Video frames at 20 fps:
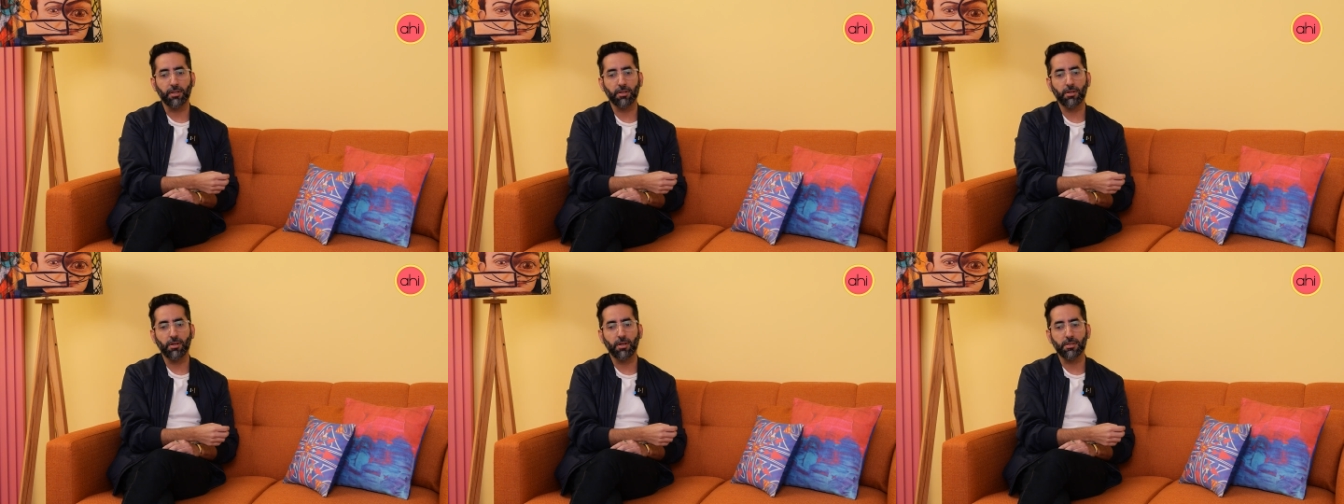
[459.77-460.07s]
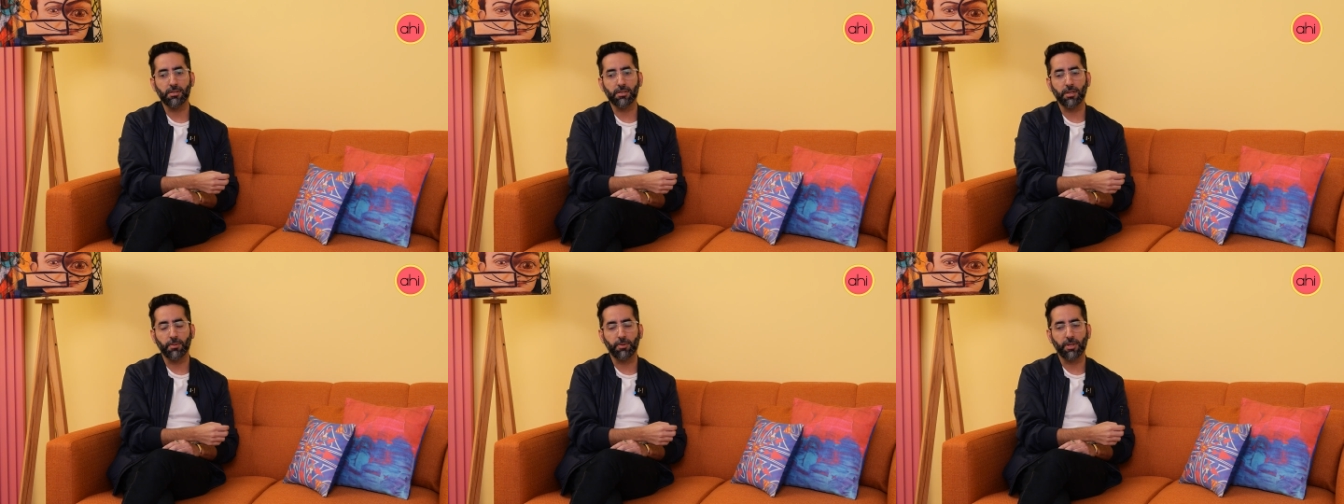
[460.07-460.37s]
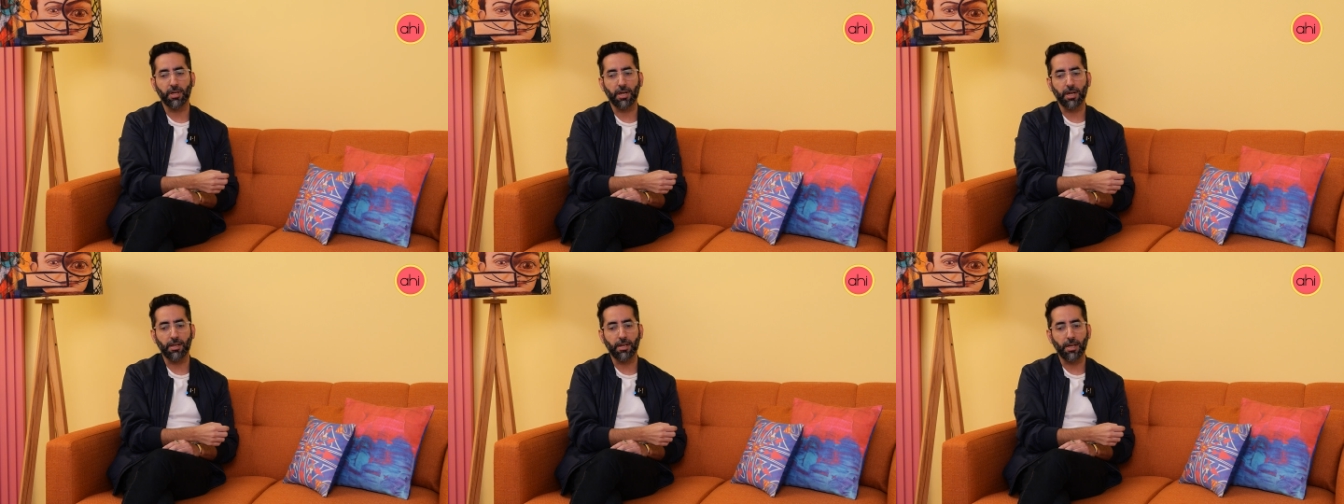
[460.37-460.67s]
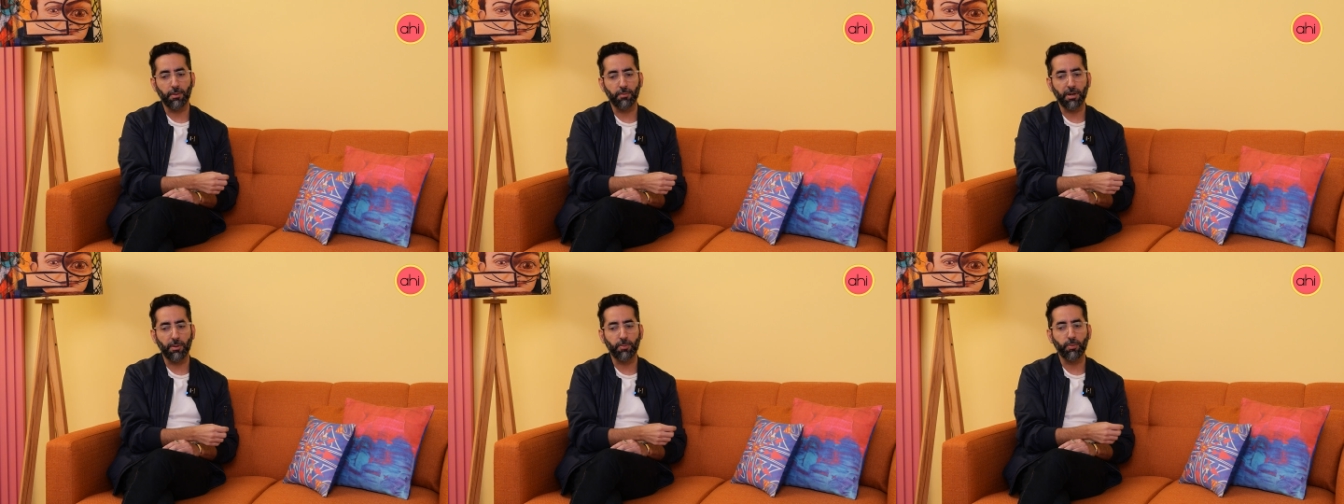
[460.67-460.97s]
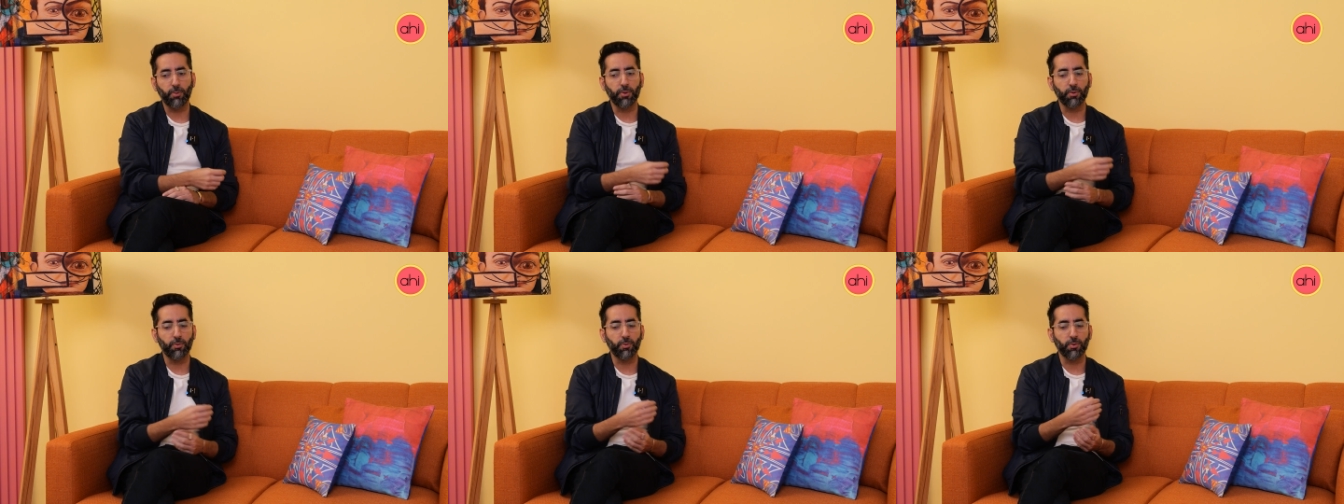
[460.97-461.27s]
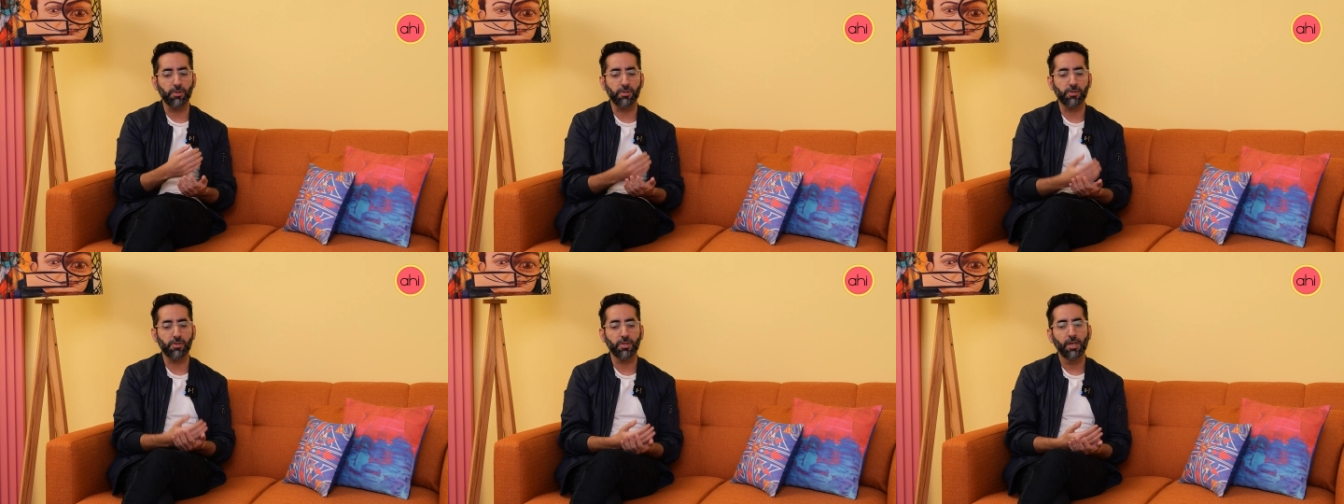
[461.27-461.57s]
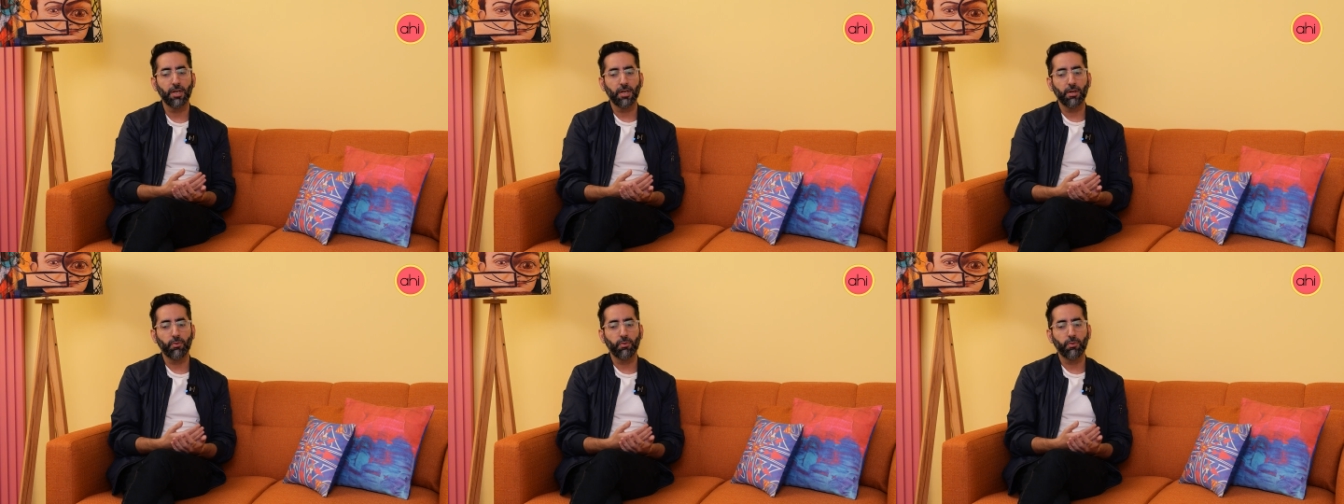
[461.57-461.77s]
And the concept that I came up with was